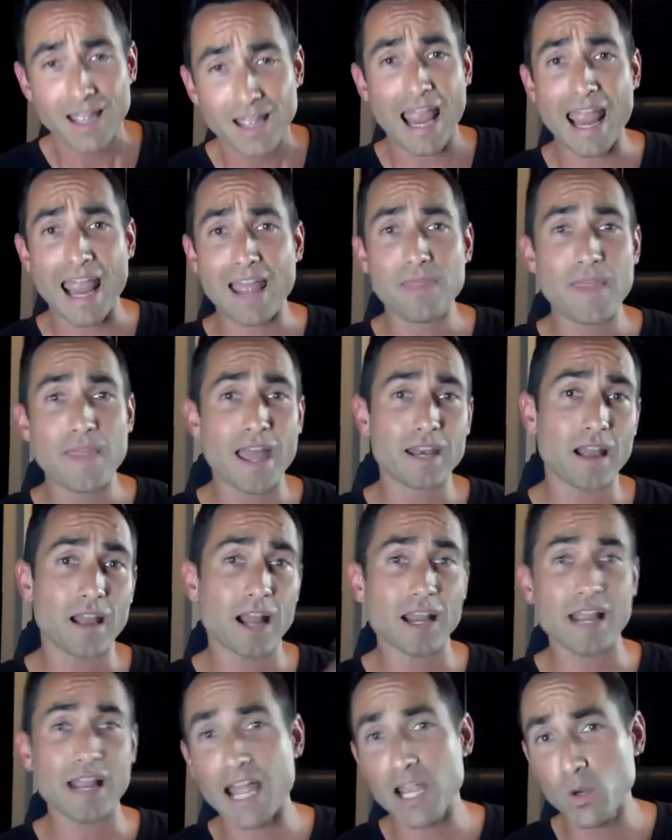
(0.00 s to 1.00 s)
and then a
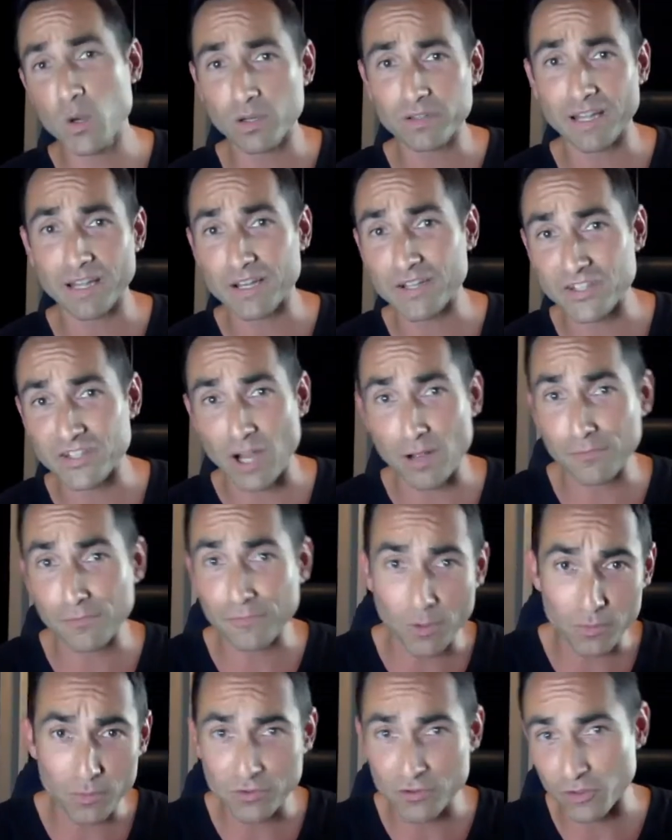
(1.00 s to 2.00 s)
guy who worked at a cell
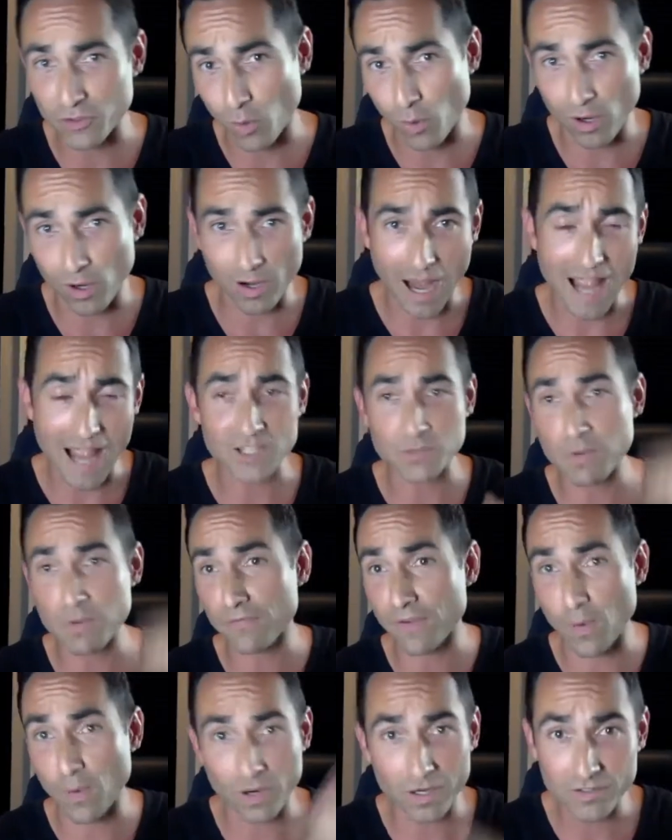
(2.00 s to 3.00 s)
phone store asked me if
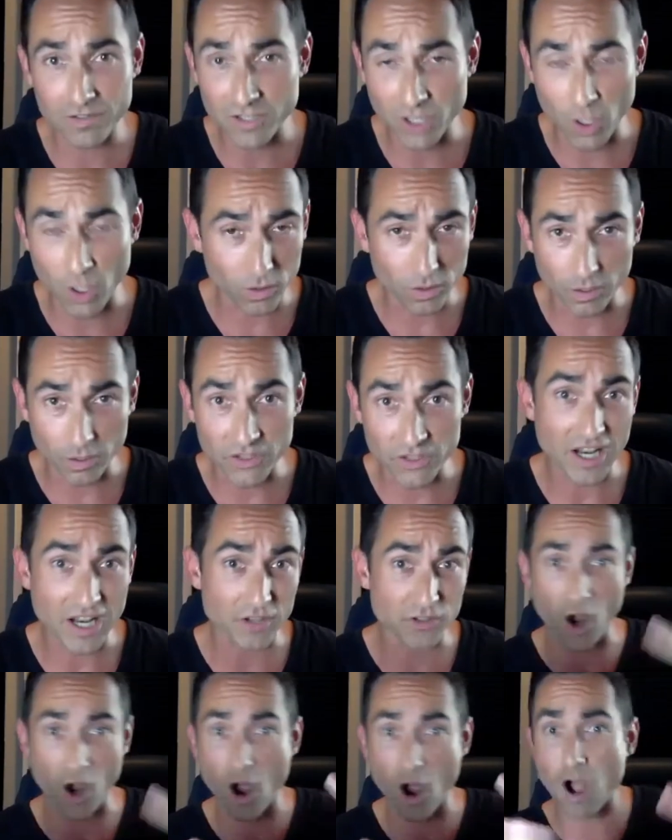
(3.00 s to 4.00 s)
I wanted to go and learn
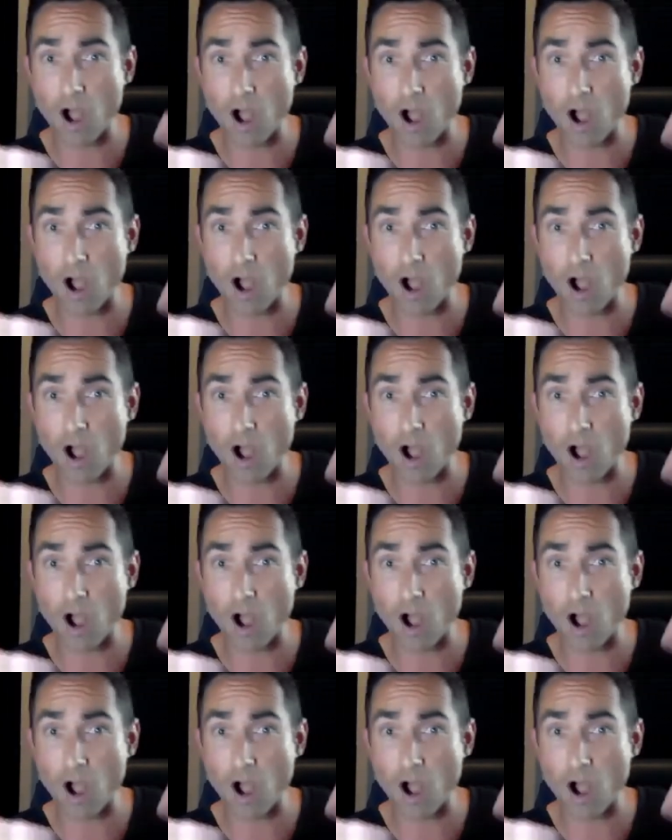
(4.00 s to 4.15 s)
sales all